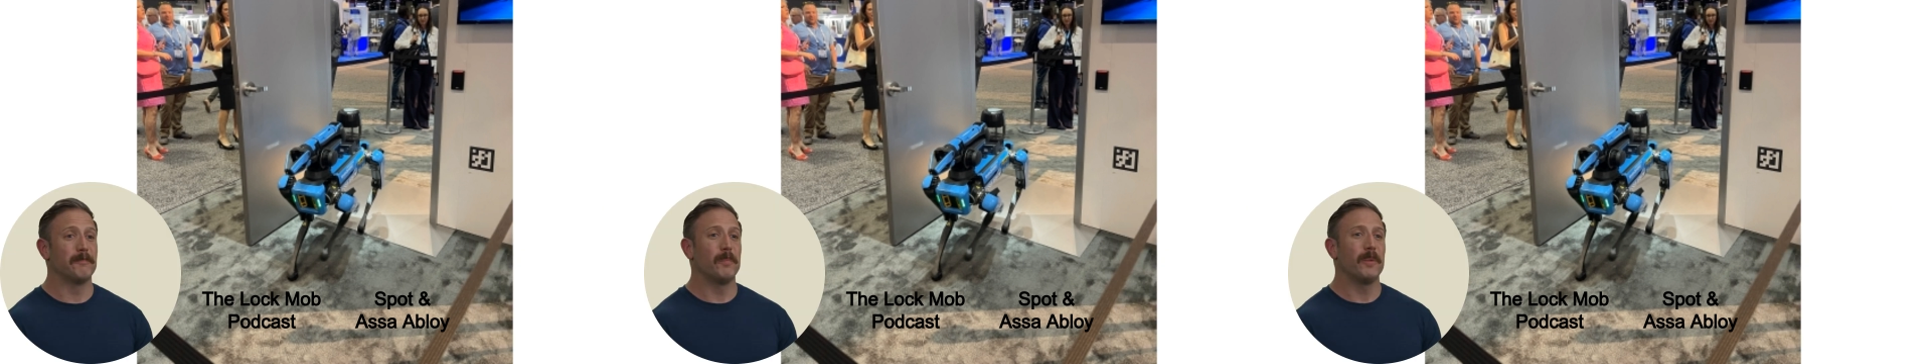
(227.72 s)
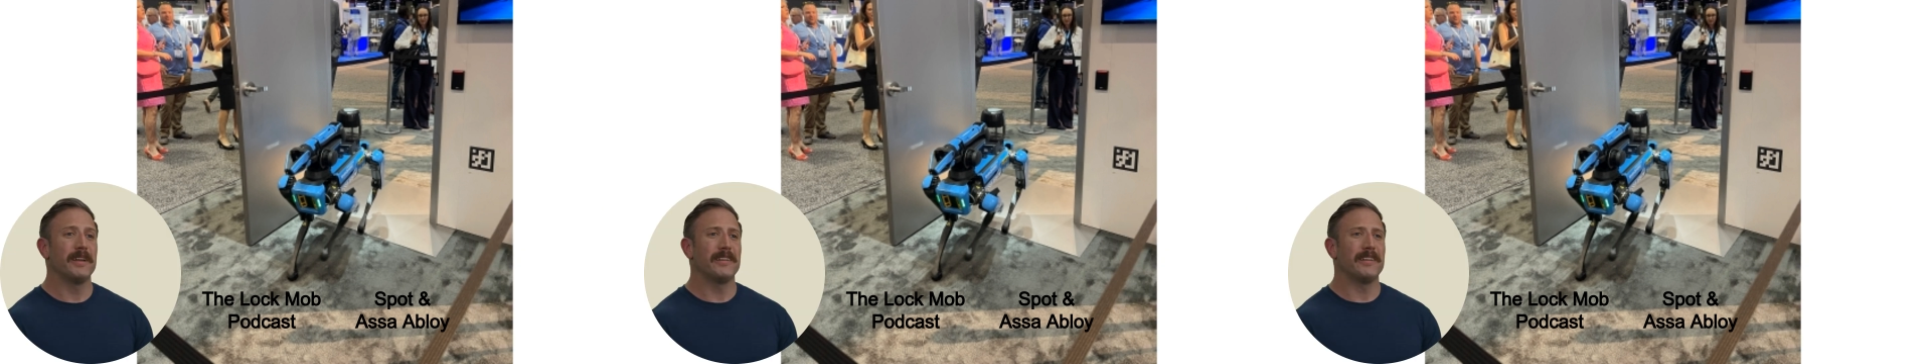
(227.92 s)

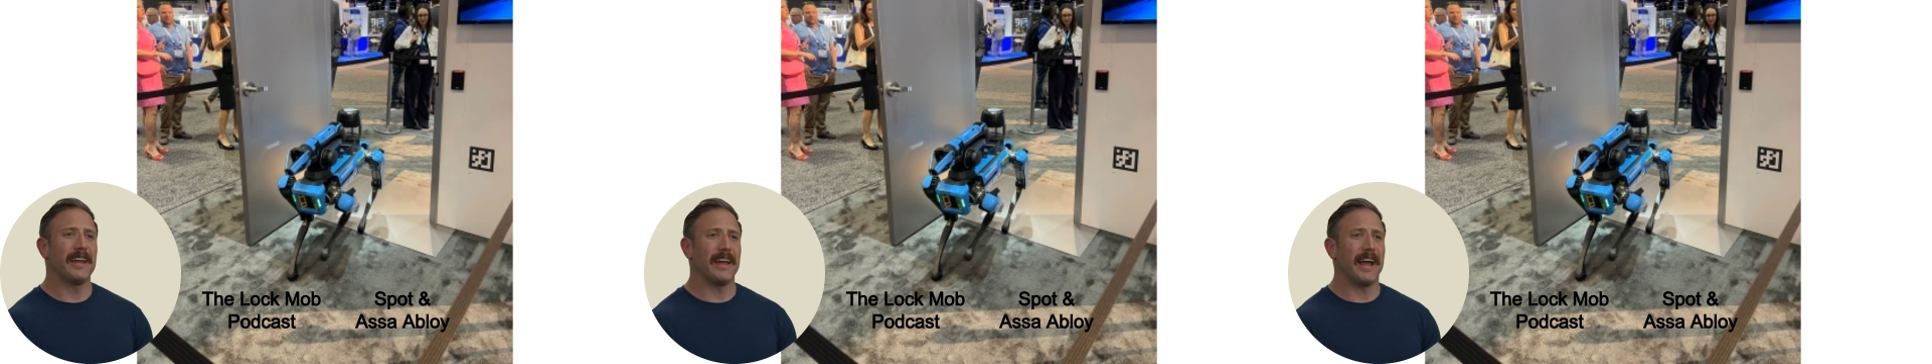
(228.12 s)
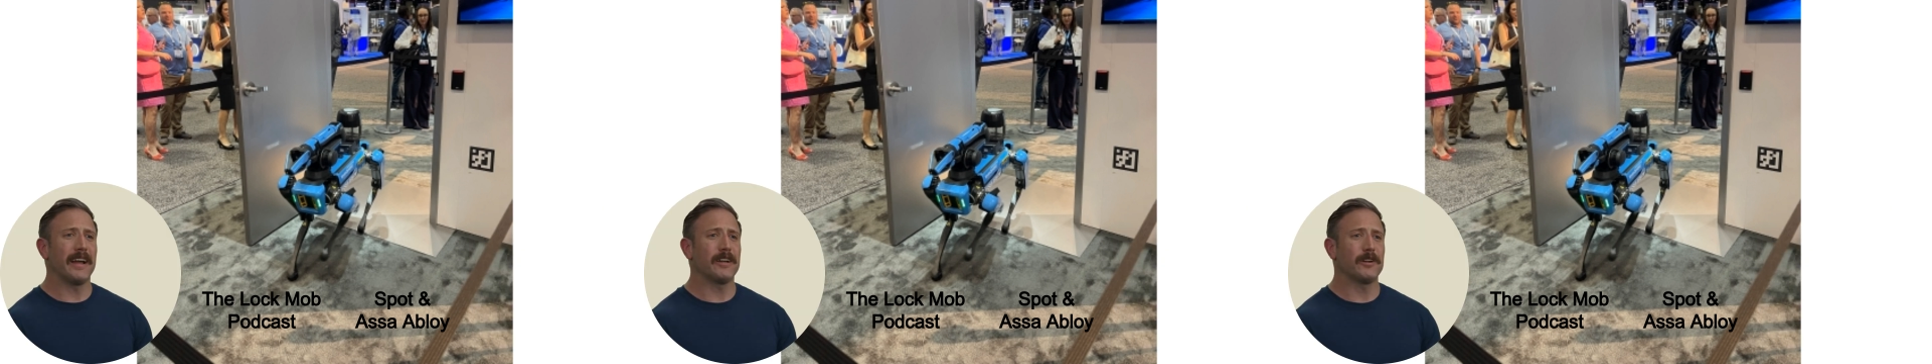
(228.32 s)
what does
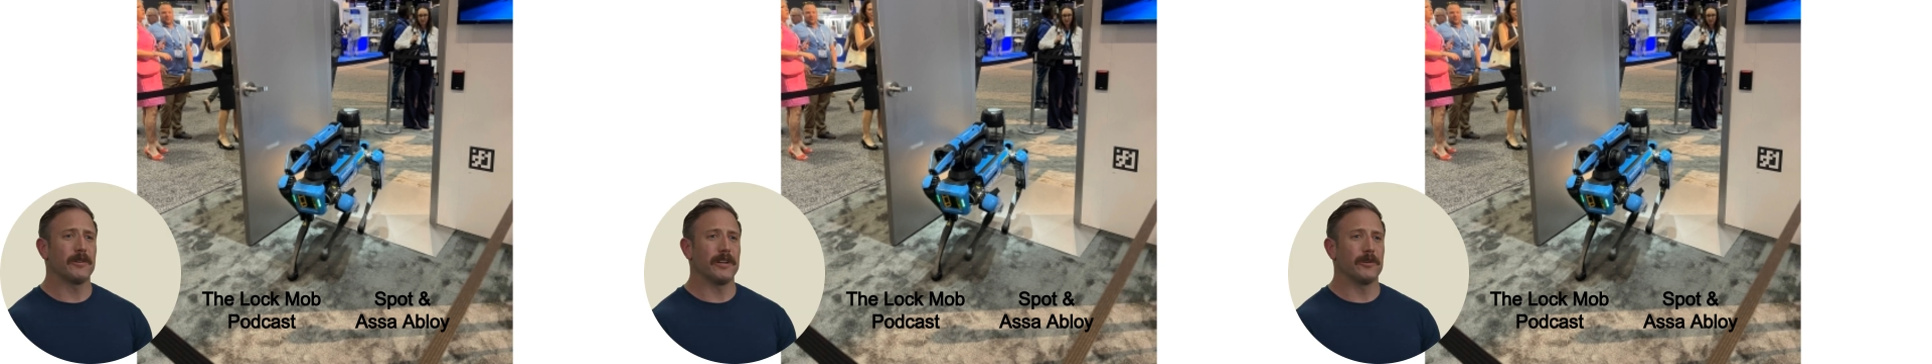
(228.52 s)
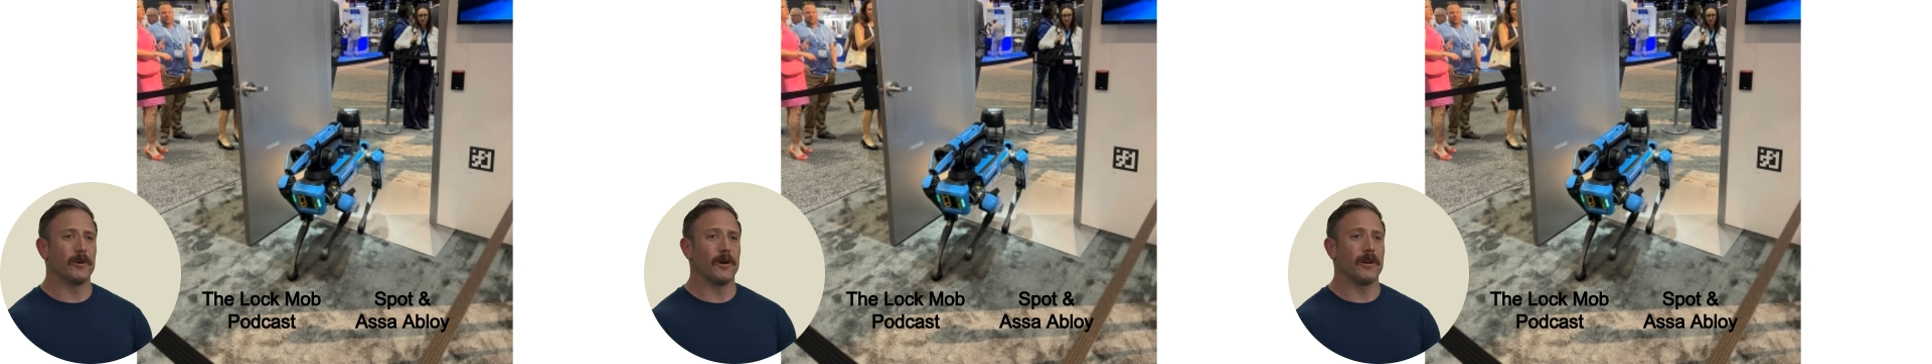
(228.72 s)
that
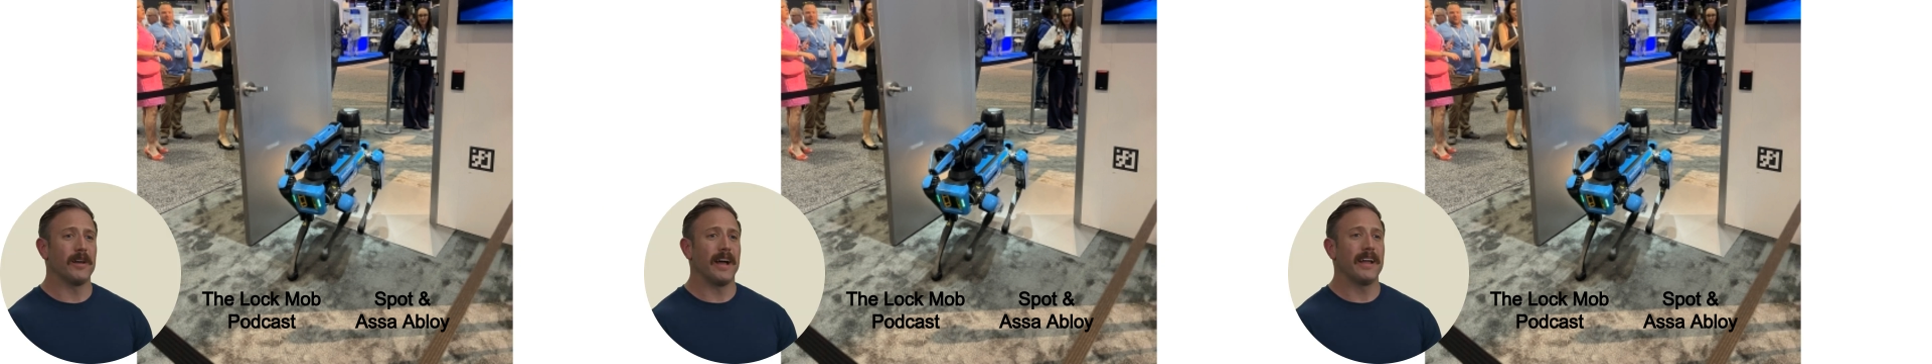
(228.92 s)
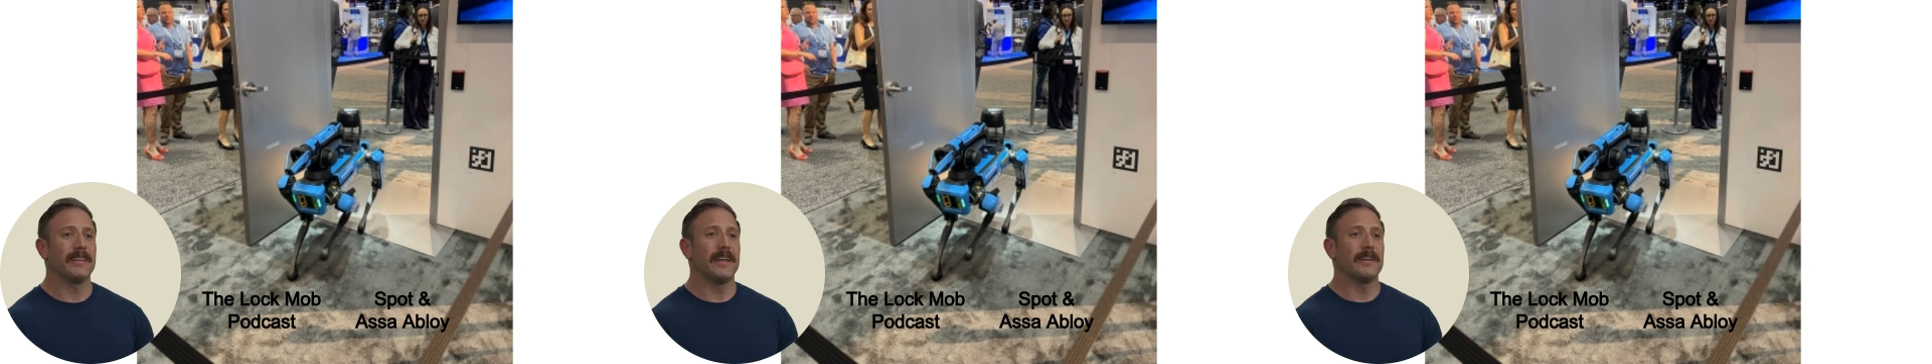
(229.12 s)
actually look
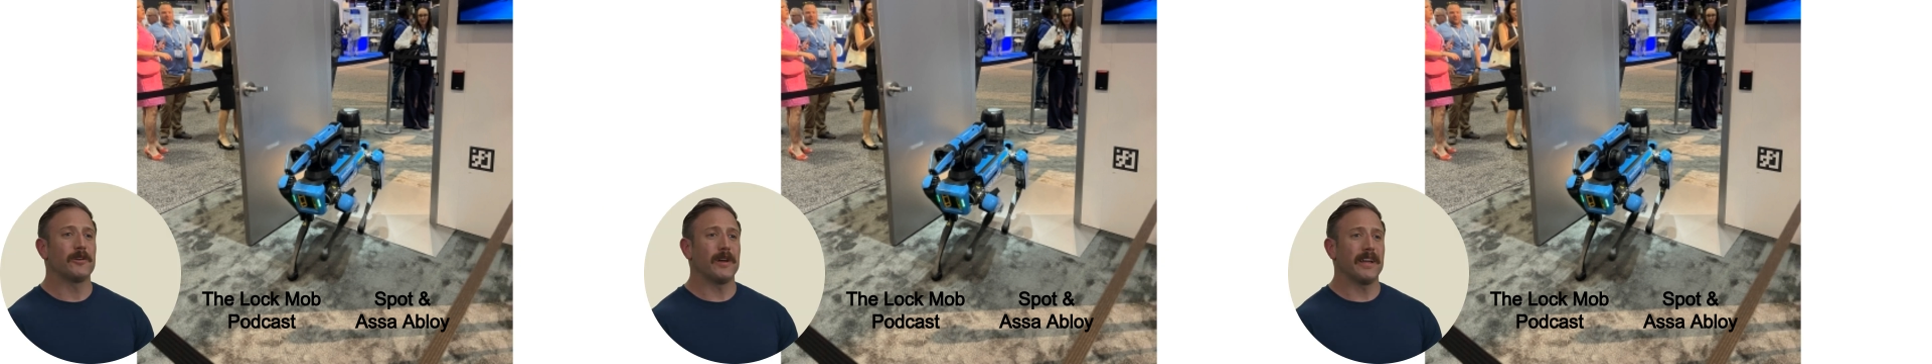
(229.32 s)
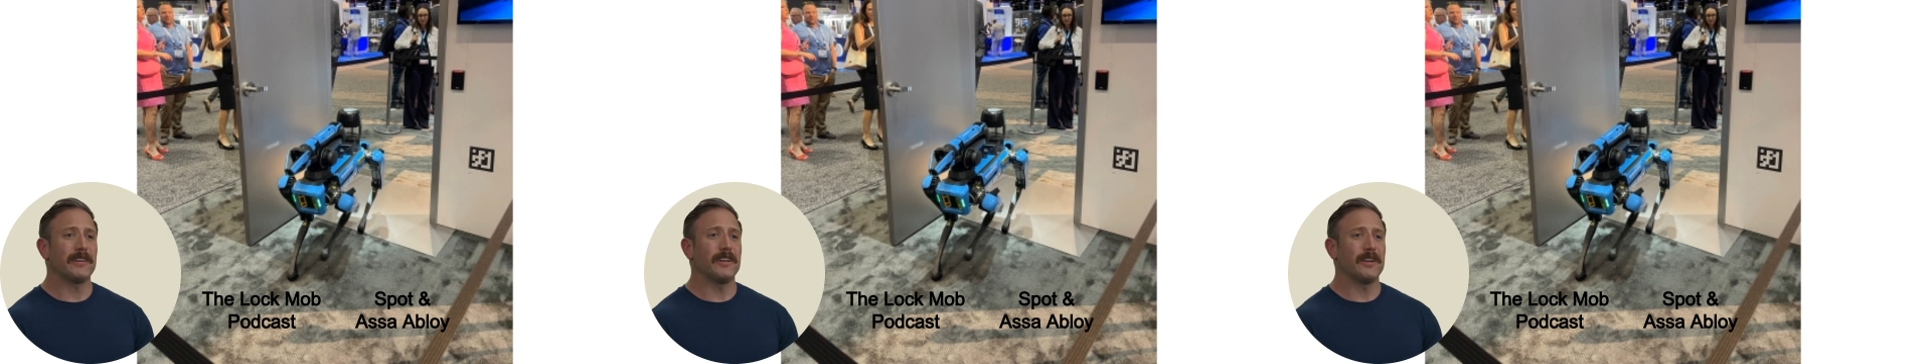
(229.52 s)
like, that
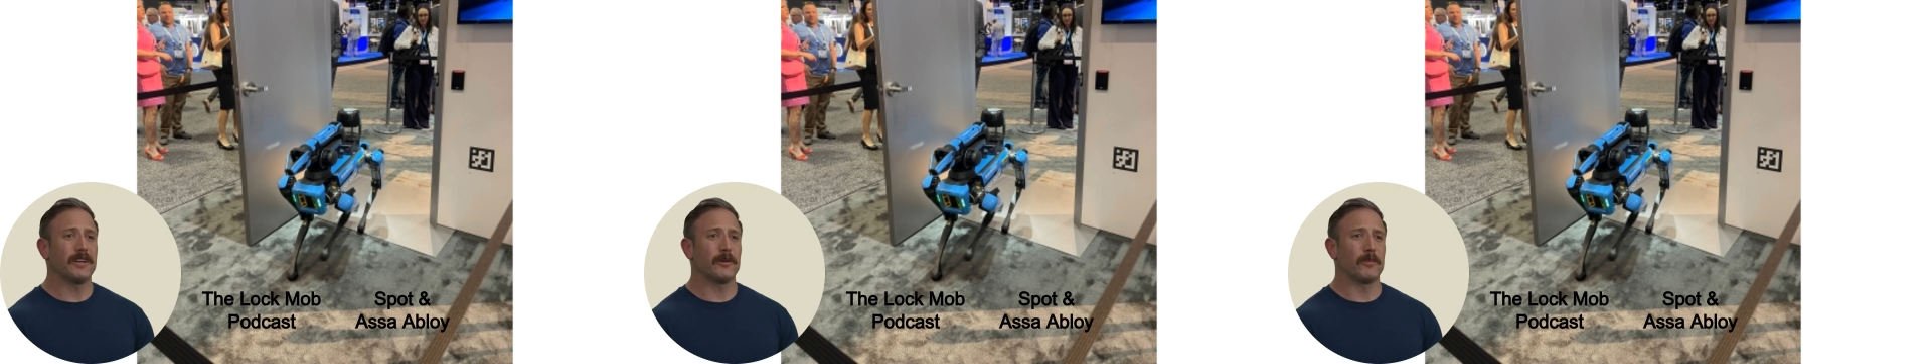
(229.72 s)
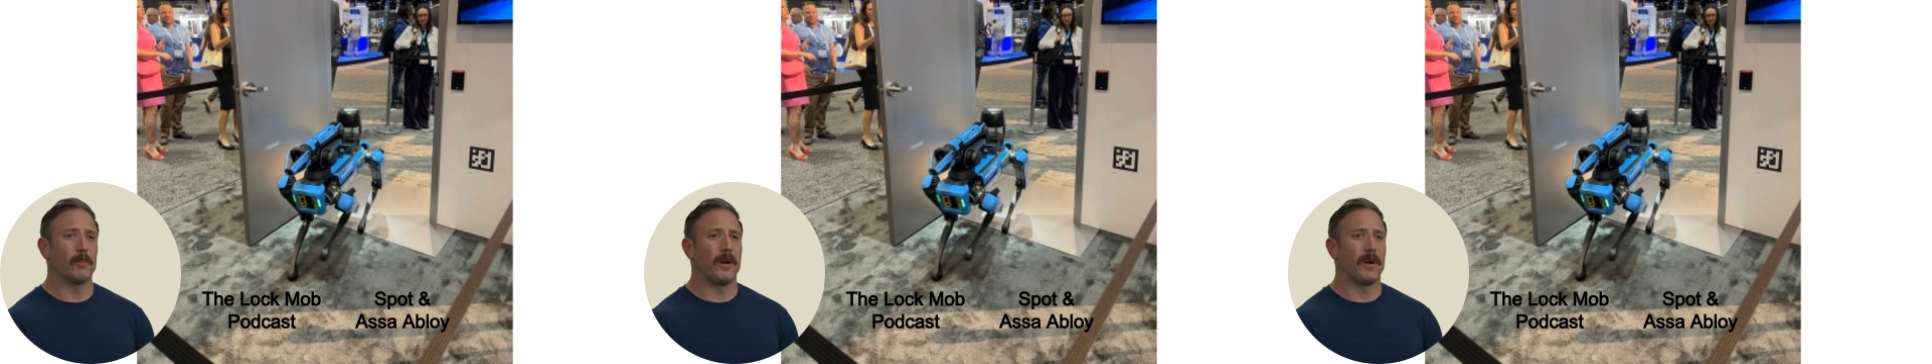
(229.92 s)
transition?